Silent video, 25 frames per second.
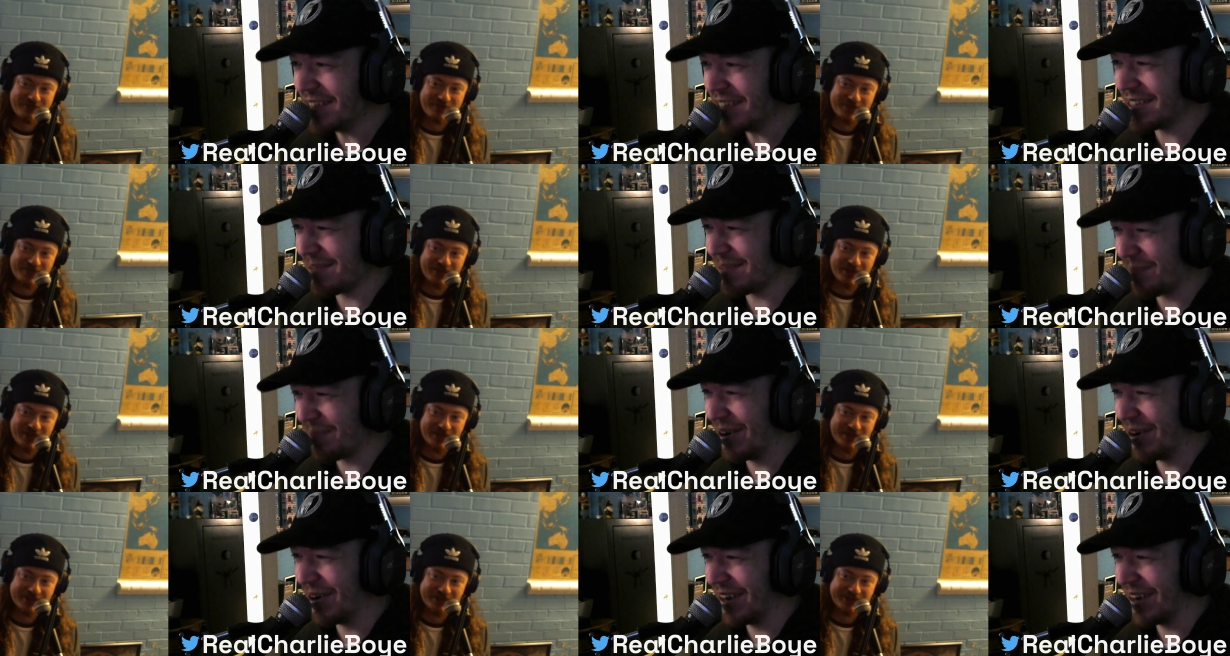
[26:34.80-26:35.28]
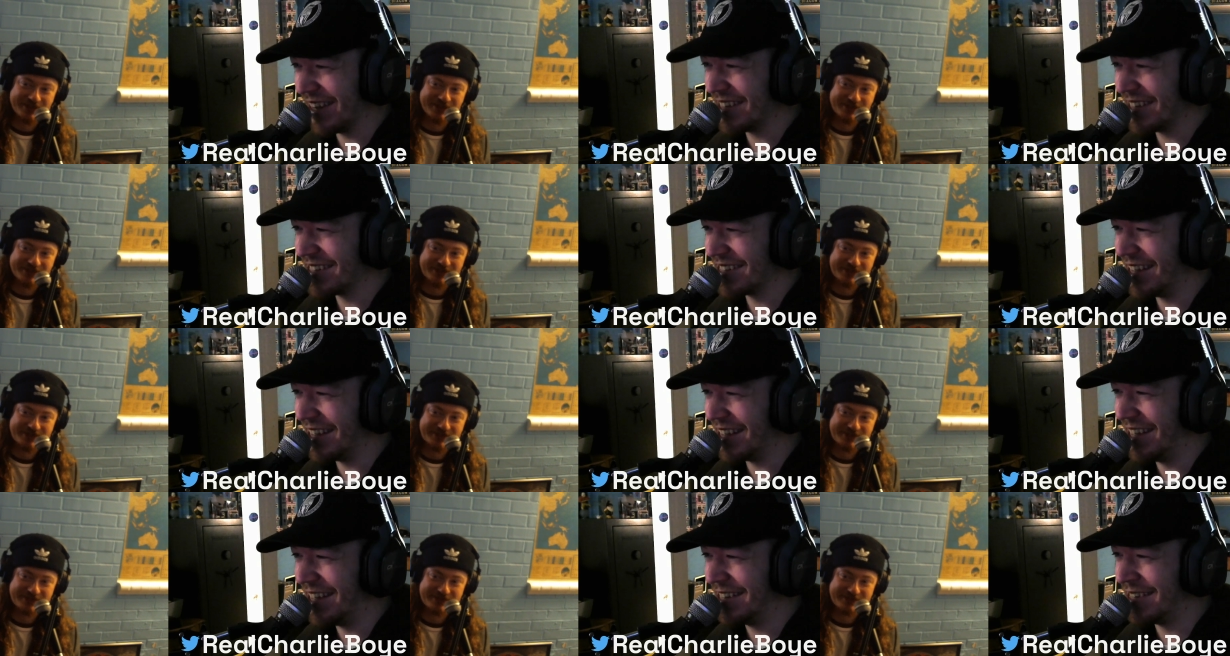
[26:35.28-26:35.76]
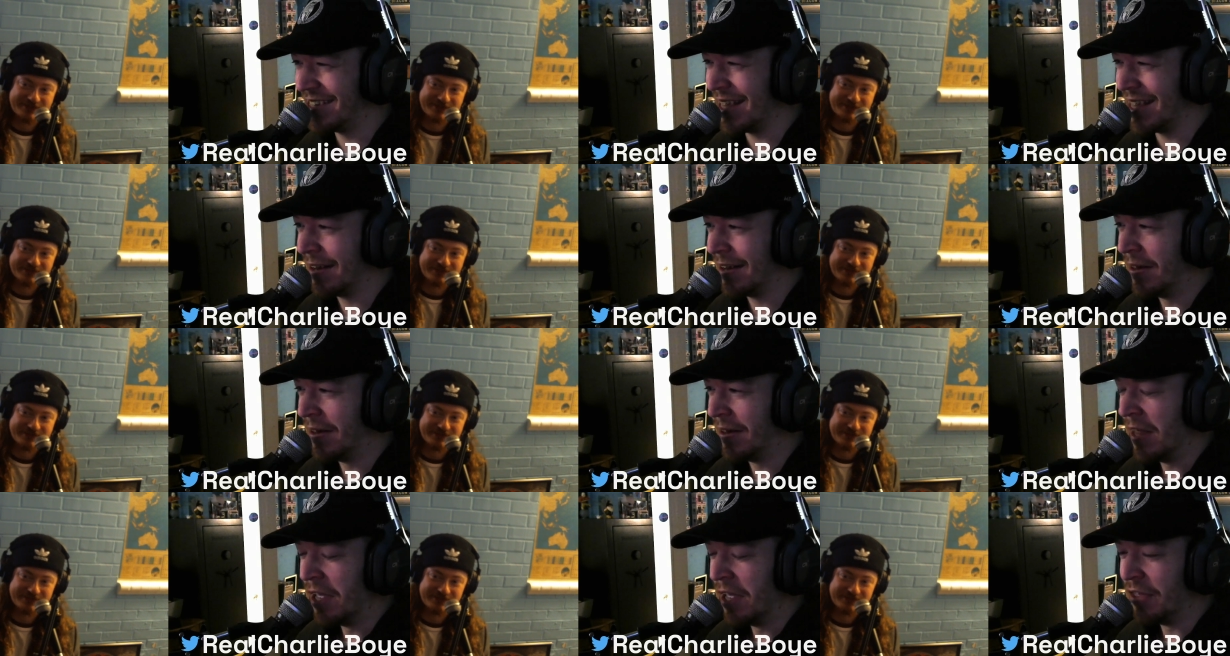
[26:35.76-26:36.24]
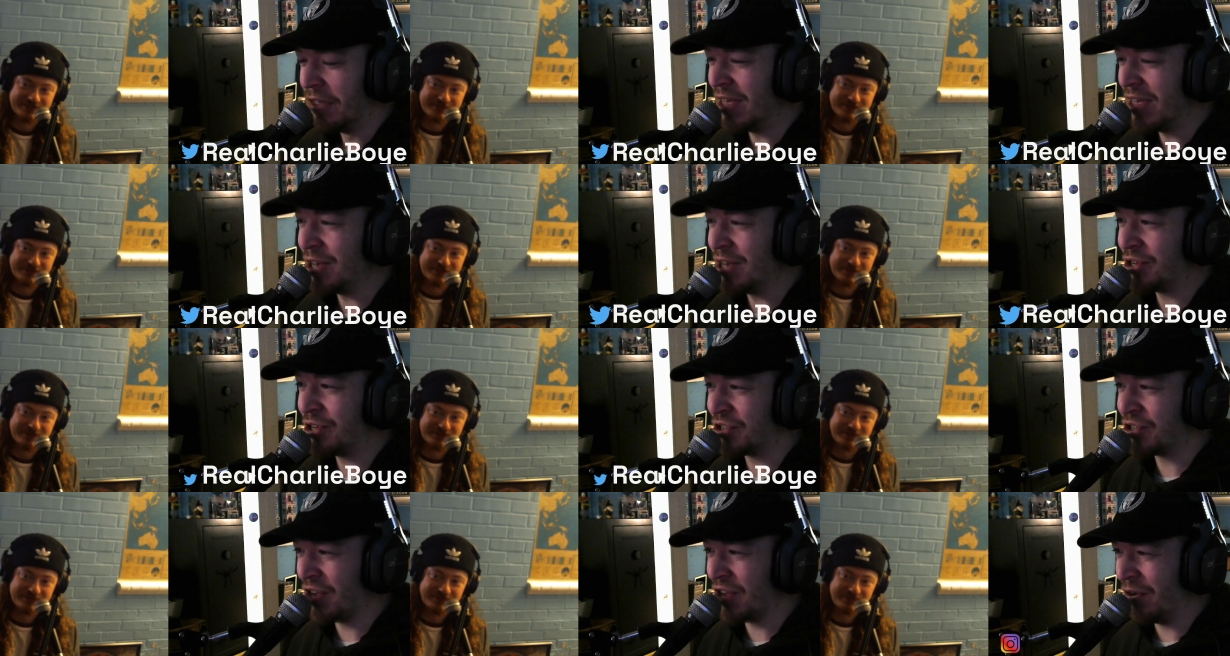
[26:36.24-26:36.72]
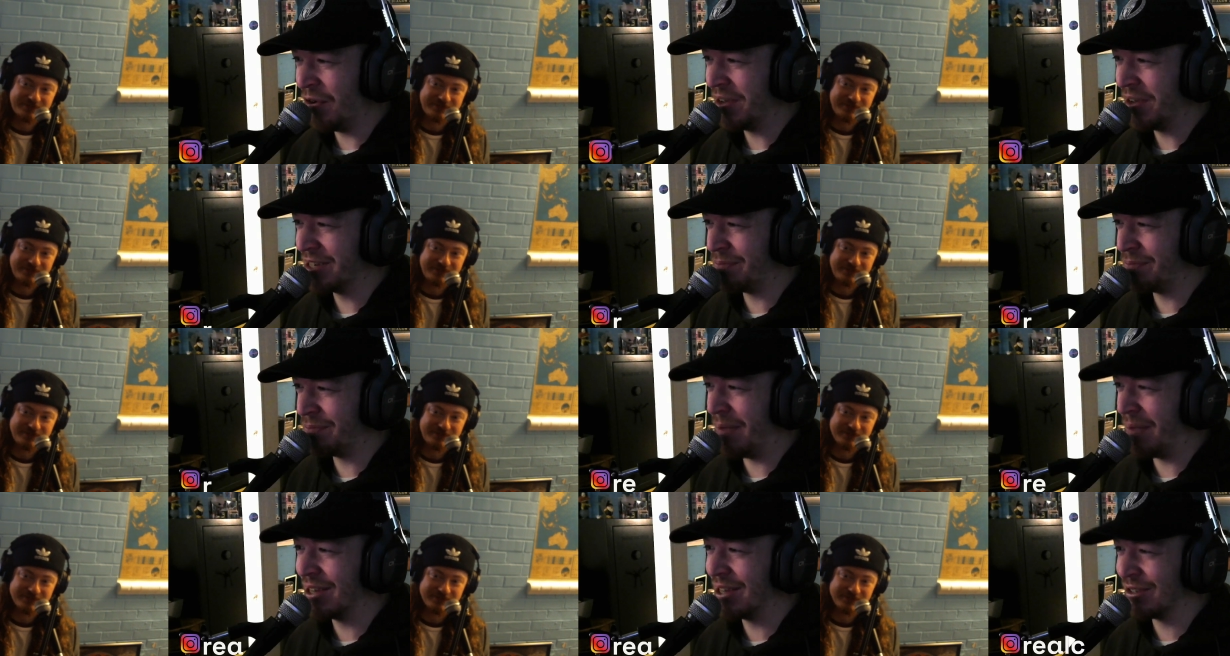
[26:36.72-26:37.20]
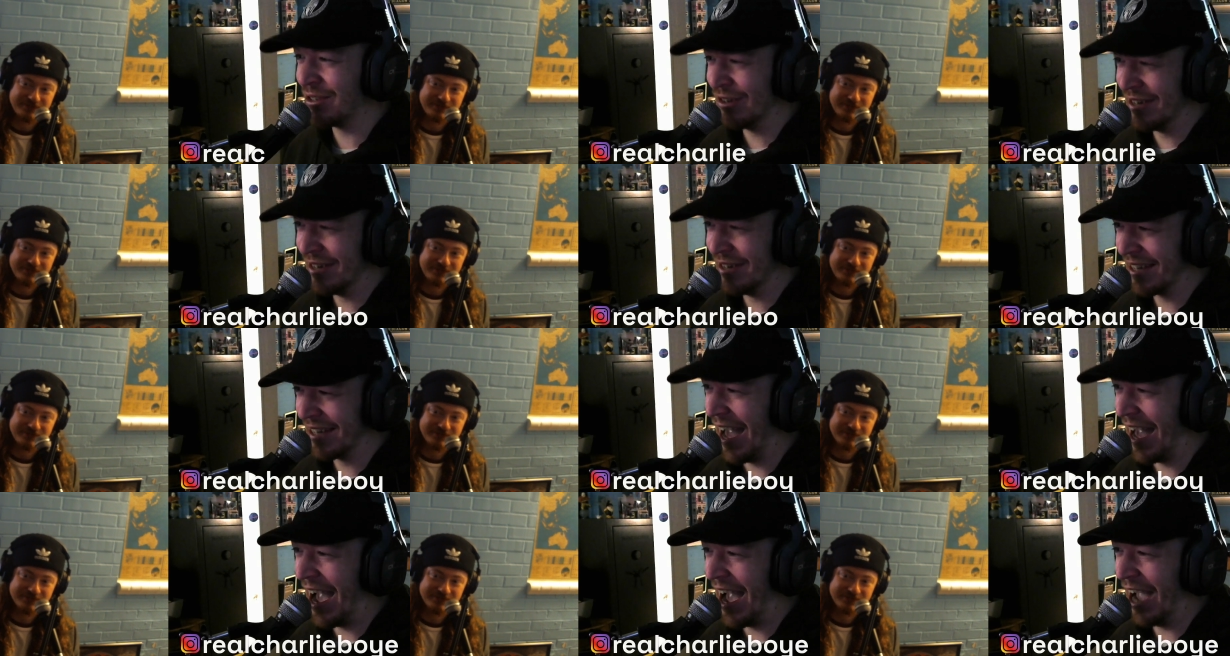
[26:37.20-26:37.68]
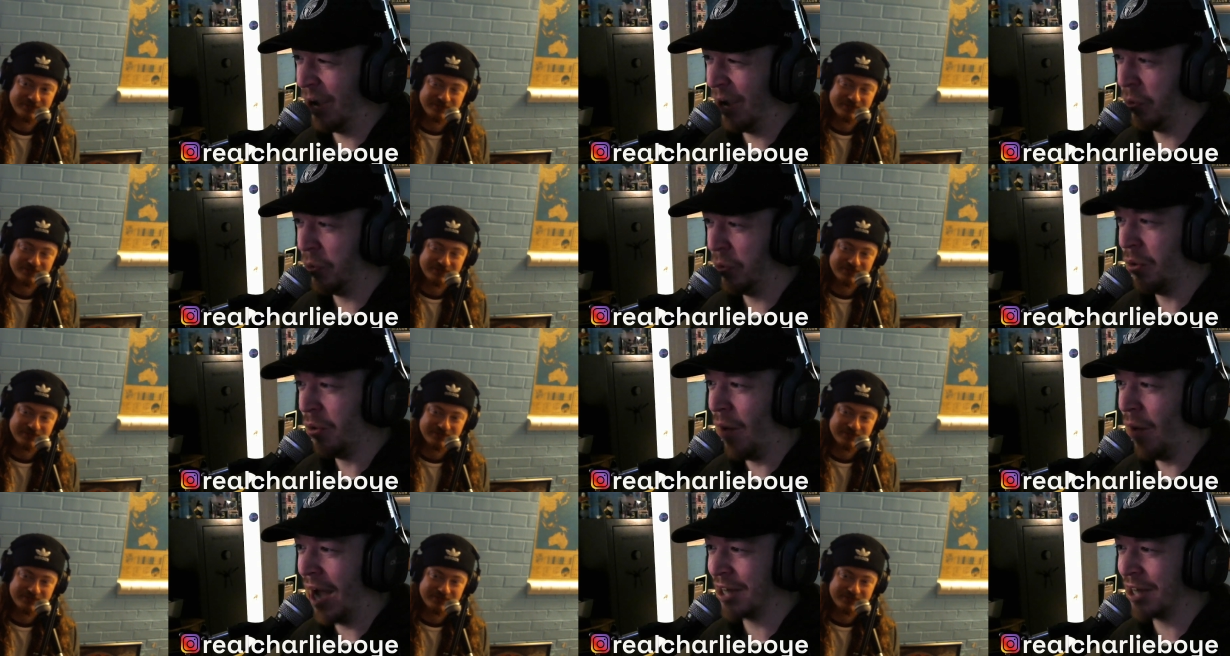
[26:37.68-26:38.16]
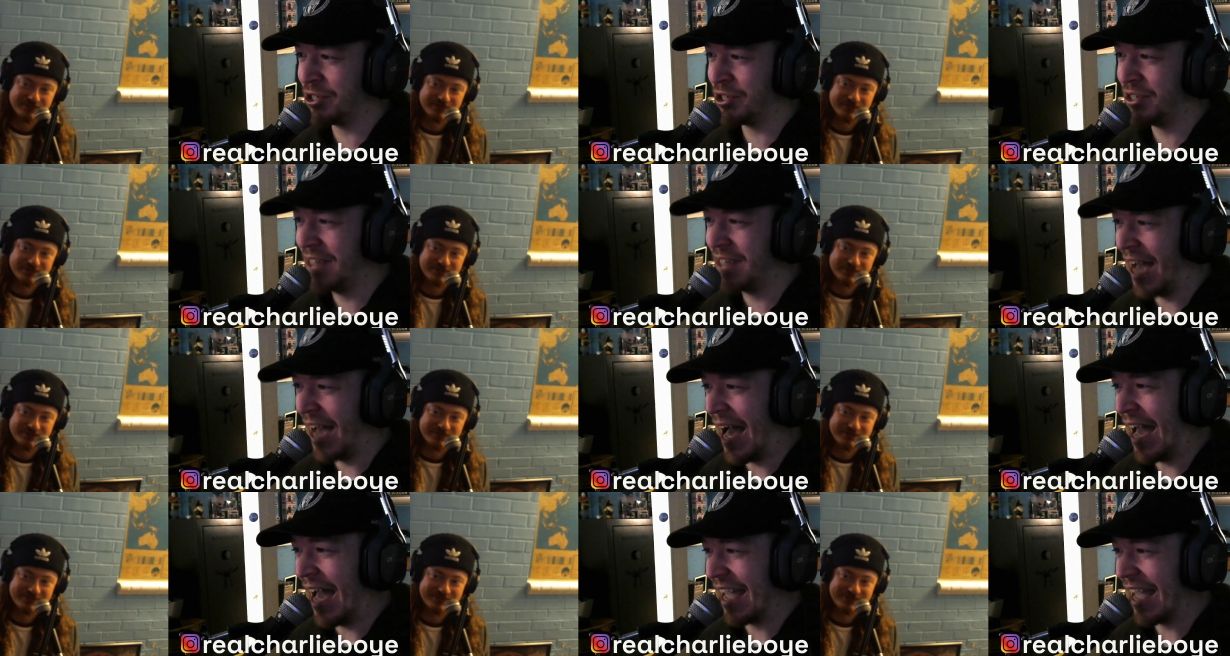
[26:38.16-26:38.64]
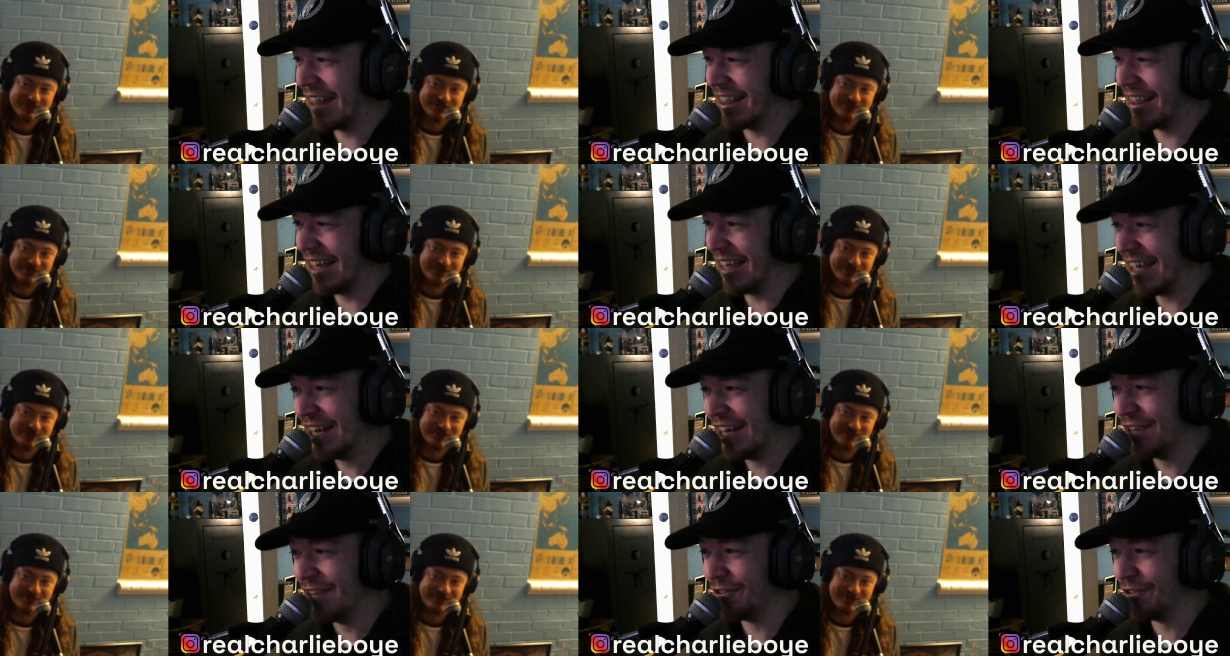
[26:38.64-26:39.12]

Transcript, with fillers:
Speaker 1: part is is that this show is based on a guy we watched die at the end of a